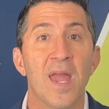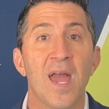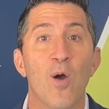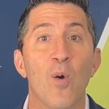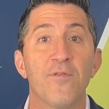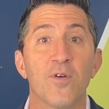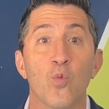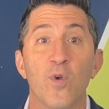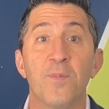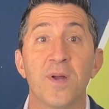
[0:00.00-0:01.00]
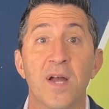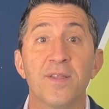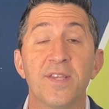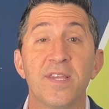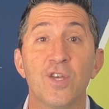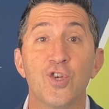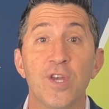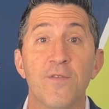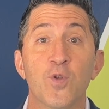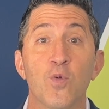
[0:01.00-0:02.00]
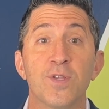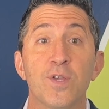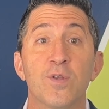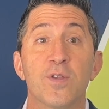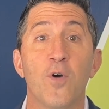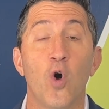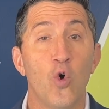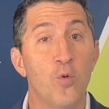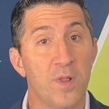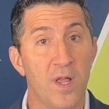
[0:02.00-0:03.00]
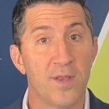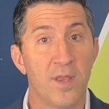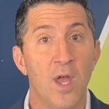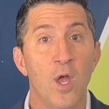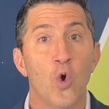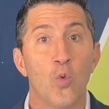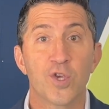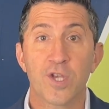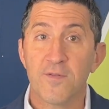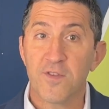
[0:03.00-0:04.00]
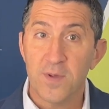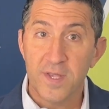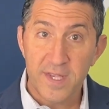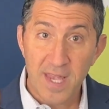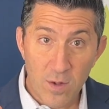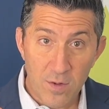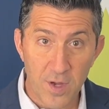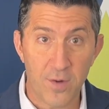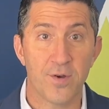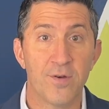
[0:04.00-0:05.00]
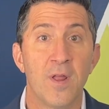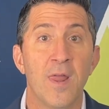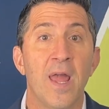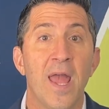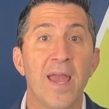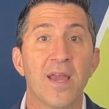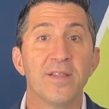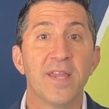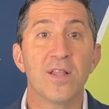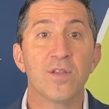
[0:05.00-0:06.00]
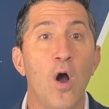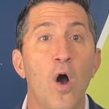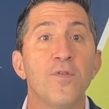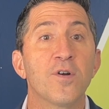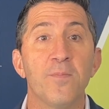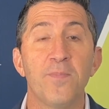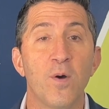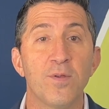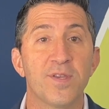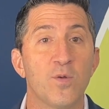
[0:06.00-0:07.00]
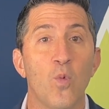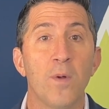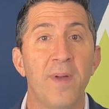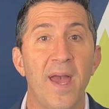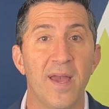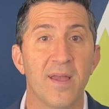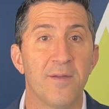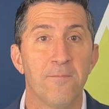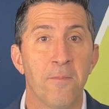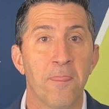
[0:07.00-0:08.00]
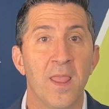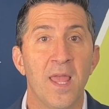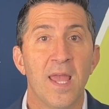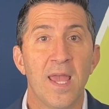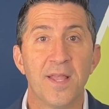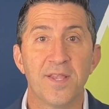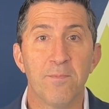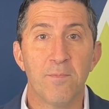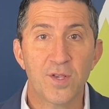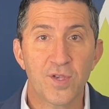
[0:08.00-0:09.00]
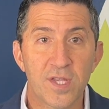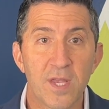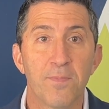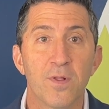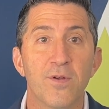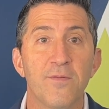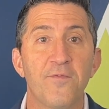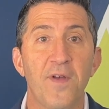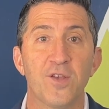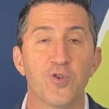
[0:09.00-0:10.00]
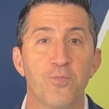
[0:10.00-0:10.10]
However, we've begun to see a shift towards use of whole blood, which comes from a single donor and contains all the components in one bag. It's a much simpler and faster